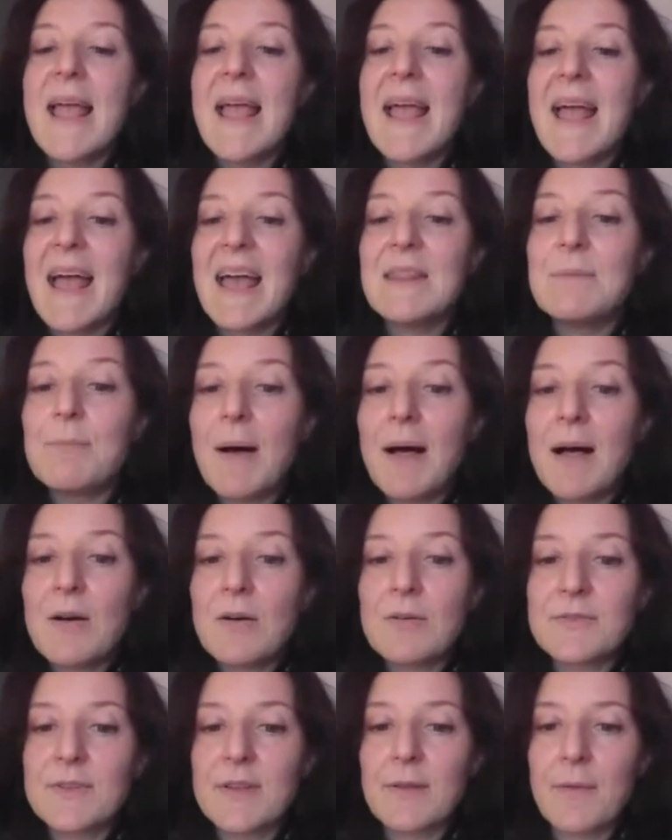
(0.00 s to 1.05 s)
And
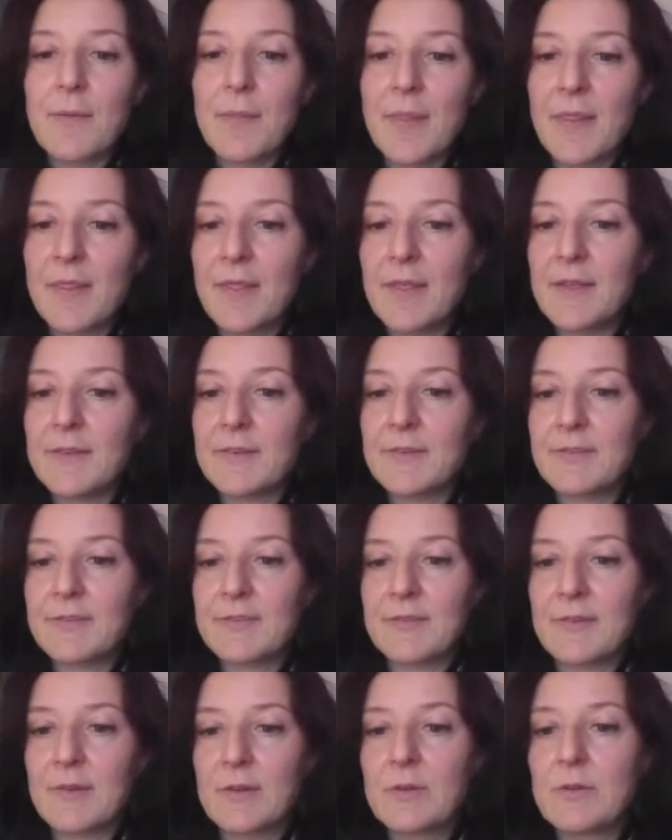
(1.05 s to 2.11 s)
bound
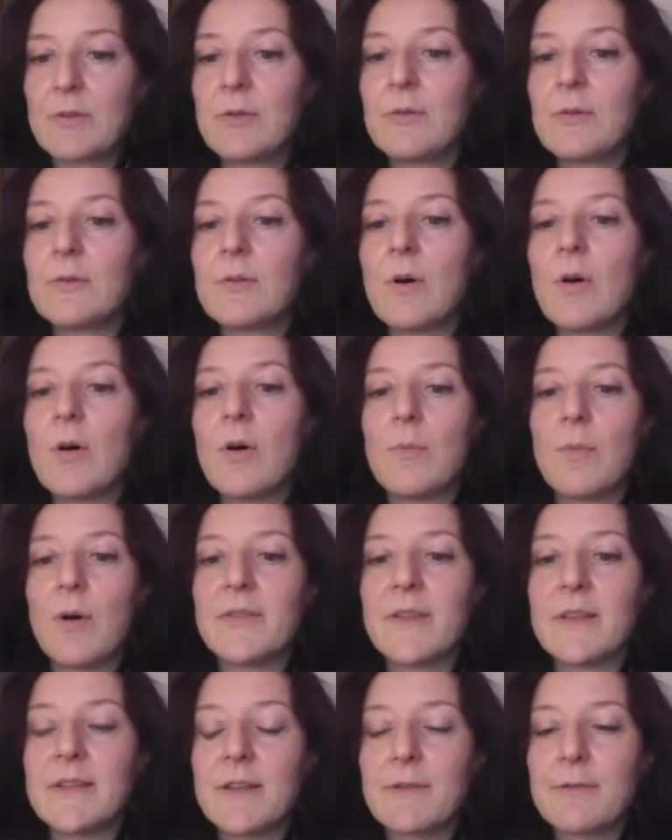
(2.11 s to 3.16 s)
this 2 norm of
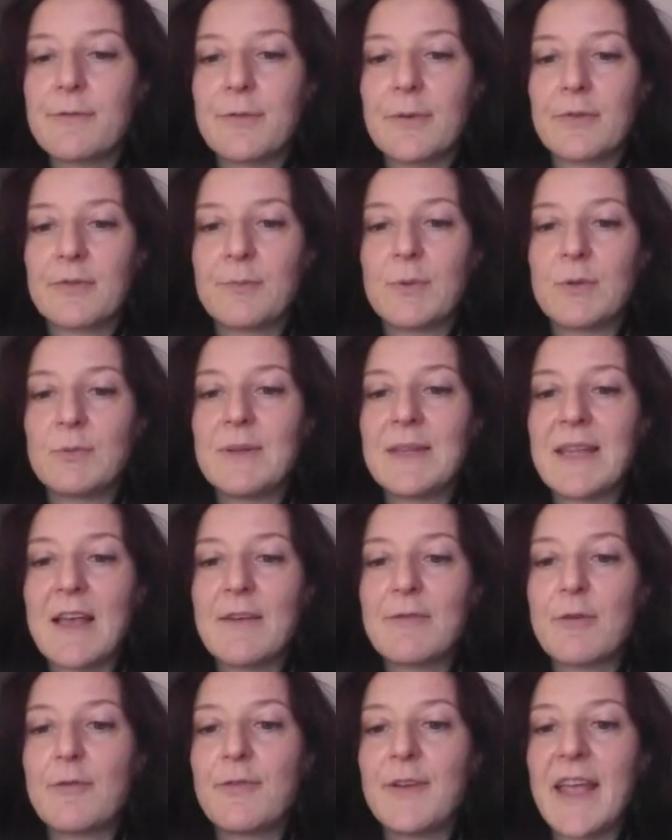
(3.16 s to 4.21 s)
the difference between
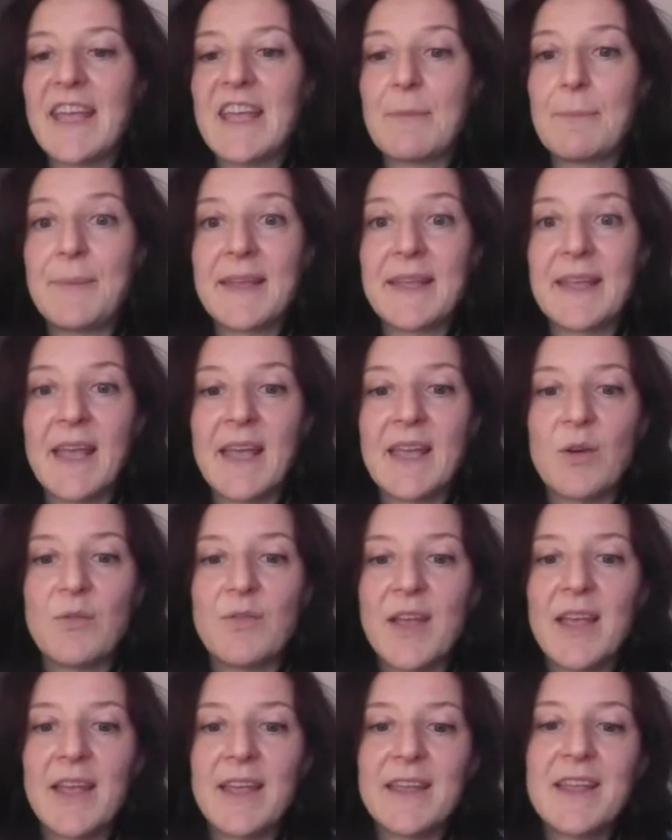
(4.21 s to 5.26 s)
f of a and pk of
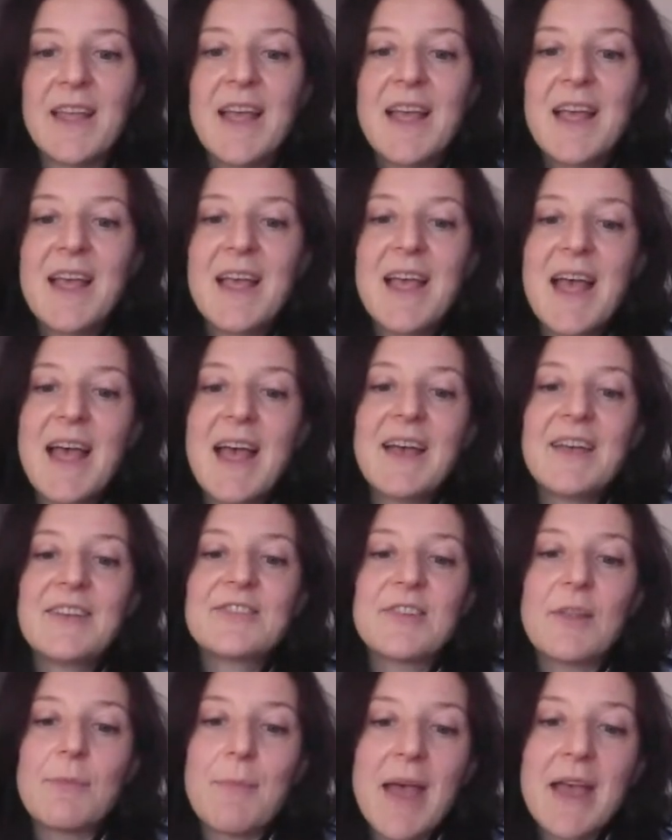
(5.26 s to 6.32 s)
a as
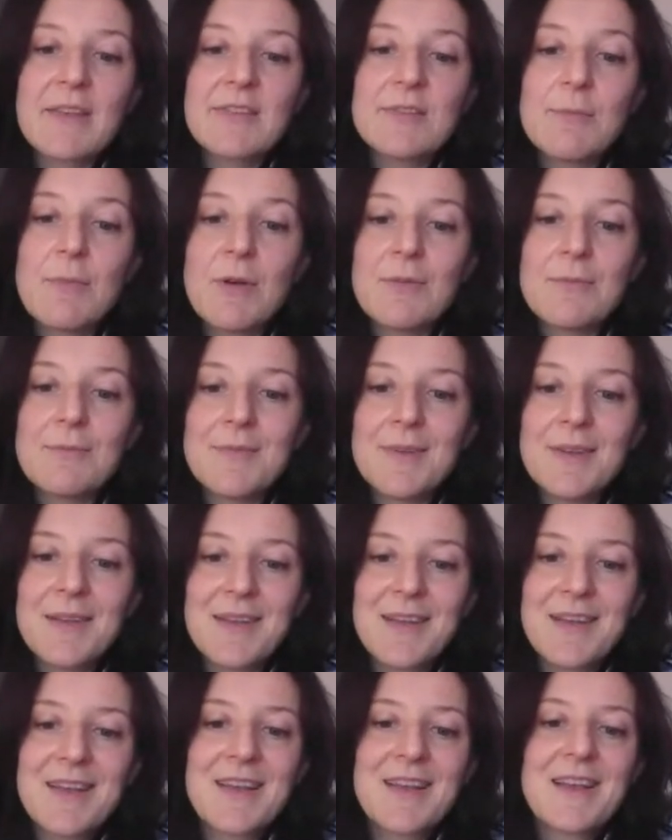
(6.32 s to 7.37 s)
the maximum
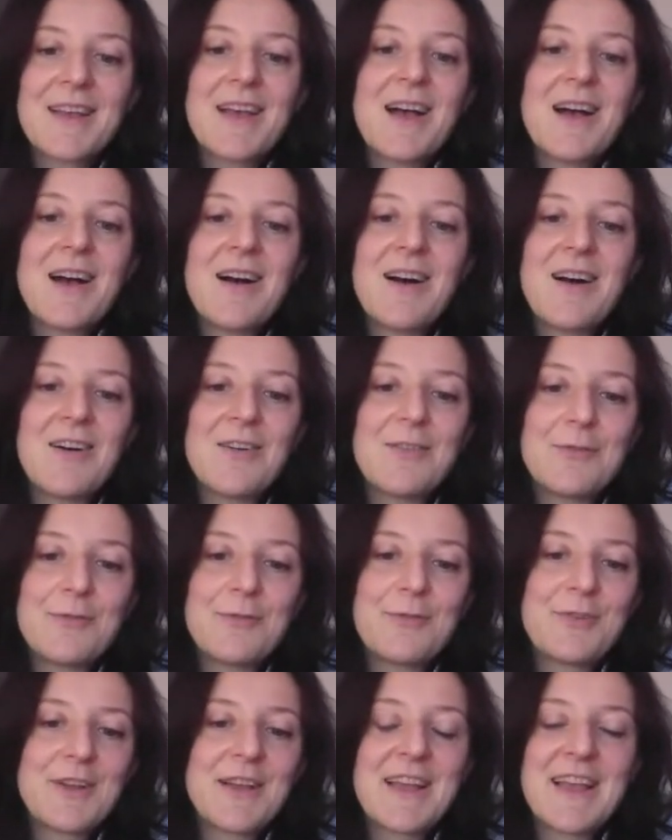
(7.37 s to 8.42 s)

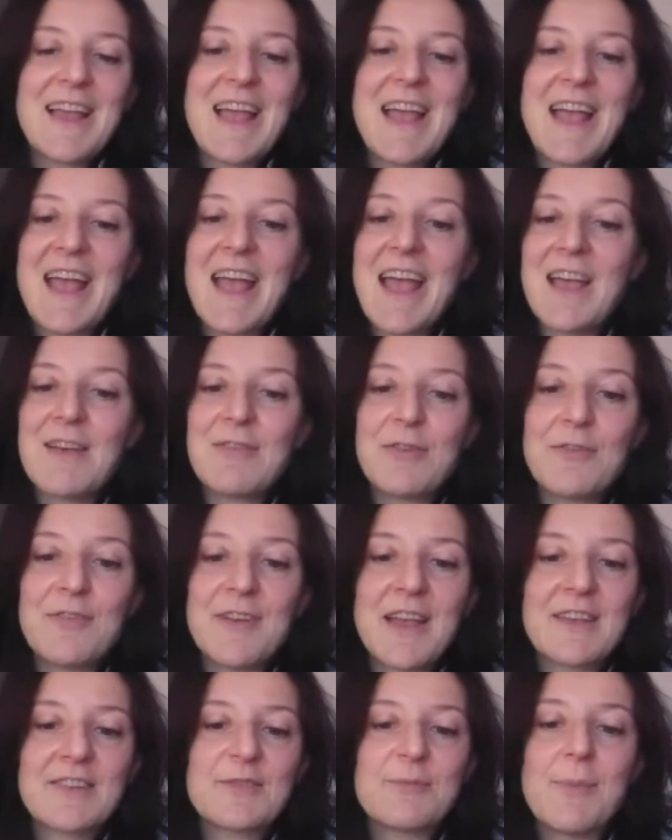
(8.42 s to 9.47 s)
of f of
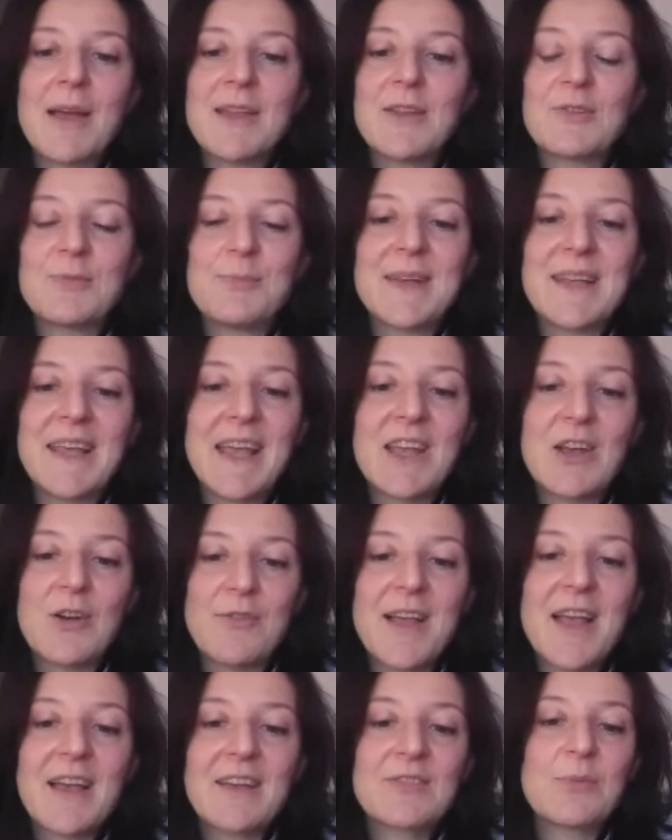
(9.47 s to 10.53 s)
x minus pk of
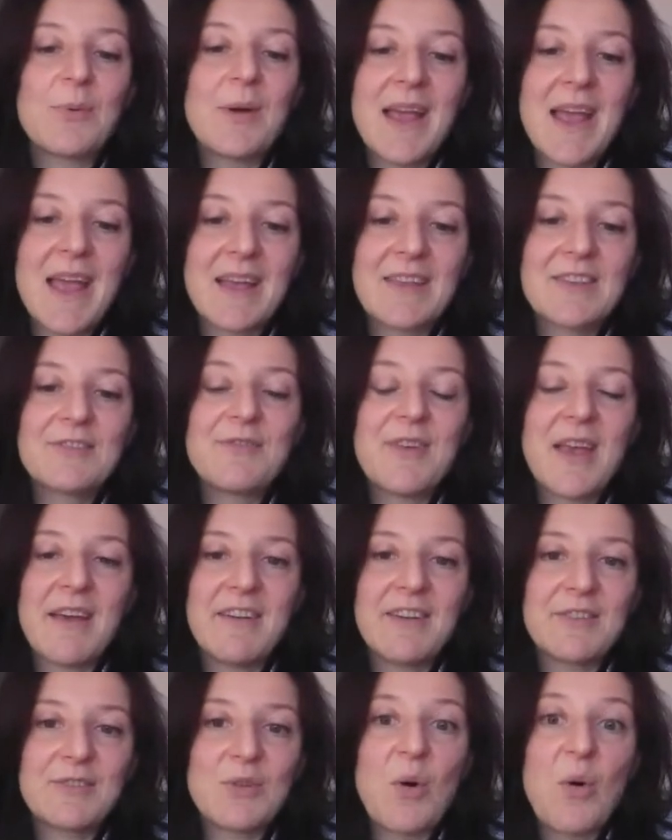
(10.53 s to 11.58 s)
x, where x
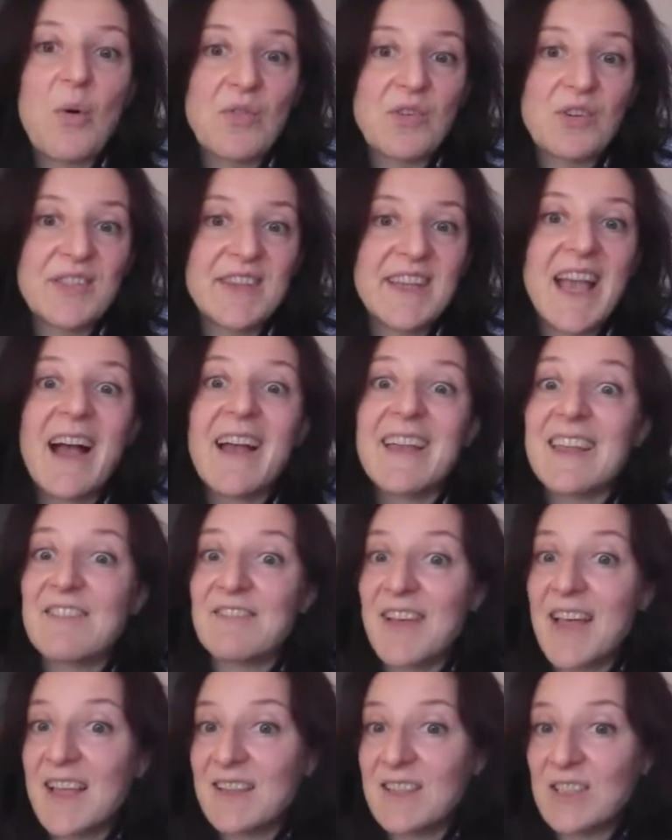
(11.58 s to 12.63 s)
varies over the
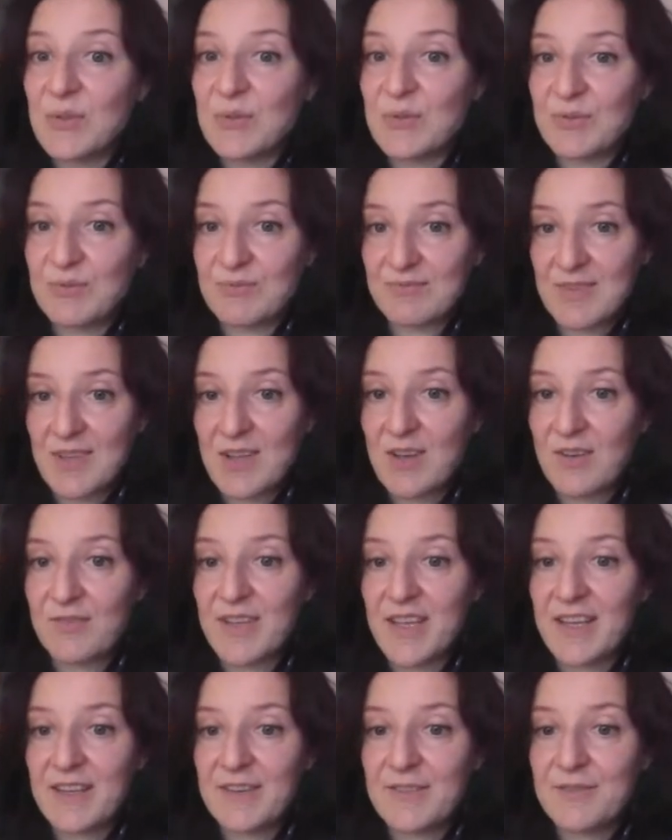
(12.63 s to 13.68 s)
eigenvalues of
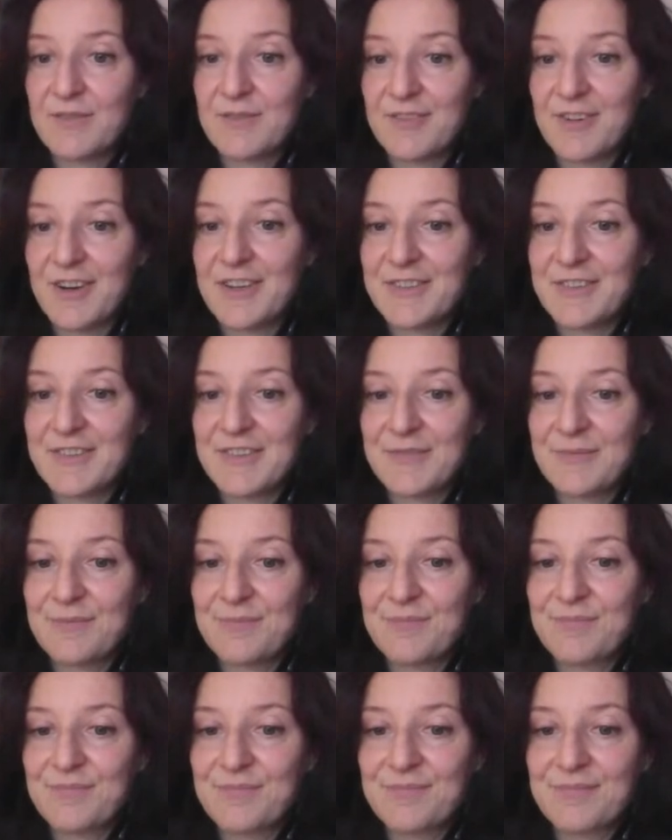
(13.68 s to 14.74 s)
a, right?
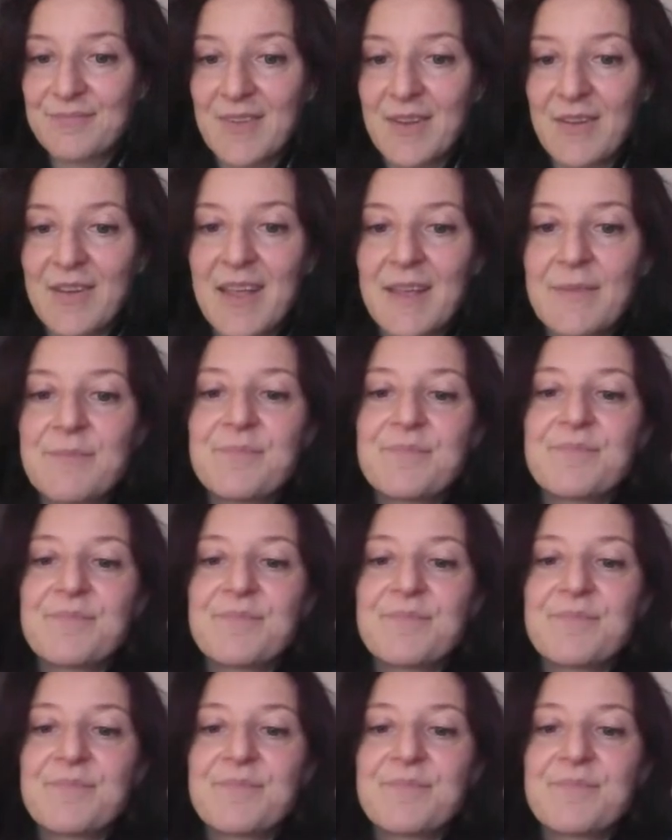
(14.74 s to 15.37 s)
Okay.